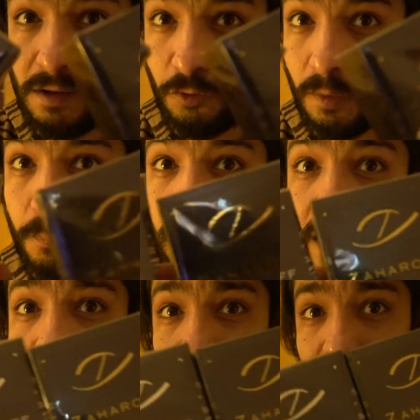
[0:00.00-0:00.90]
So I'm pretty
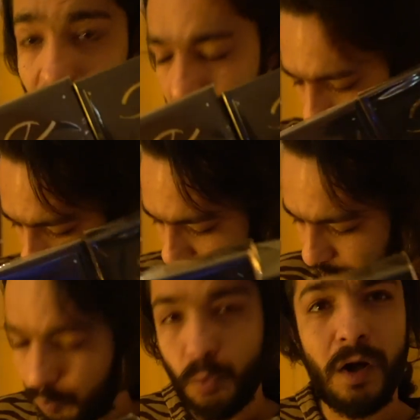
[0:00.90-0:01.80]
excited
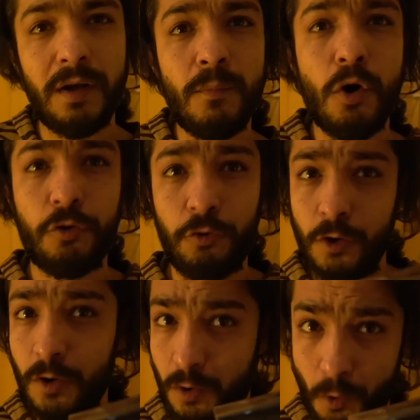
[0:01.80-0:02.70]
to unbox
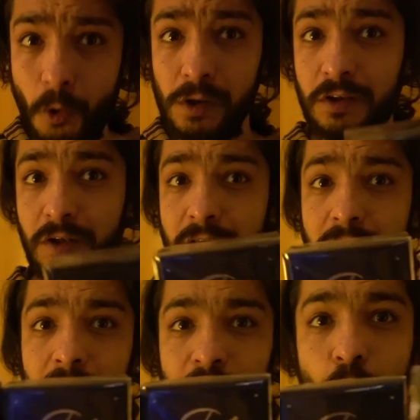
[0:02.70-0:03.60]
all three
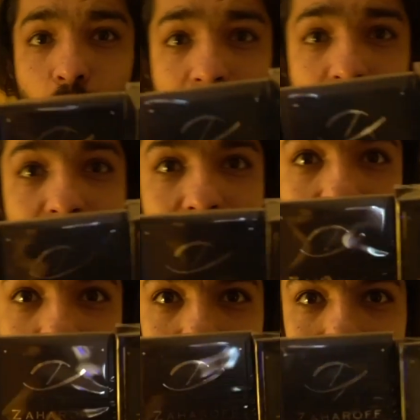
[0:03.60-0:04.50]
for our
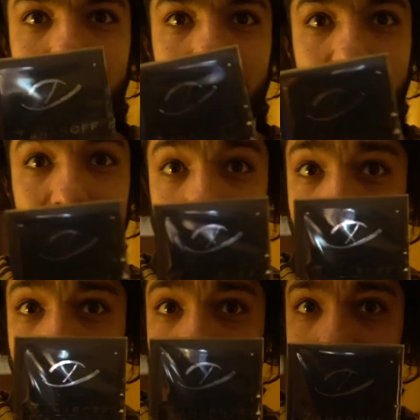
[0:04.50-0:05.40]
guys in
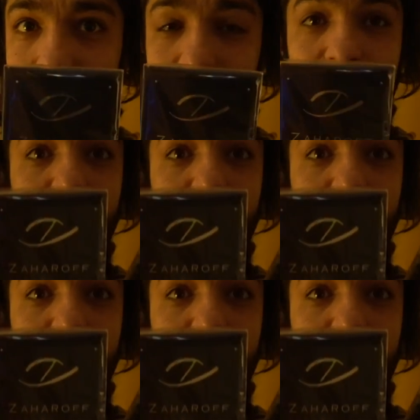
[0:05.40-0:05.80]
India and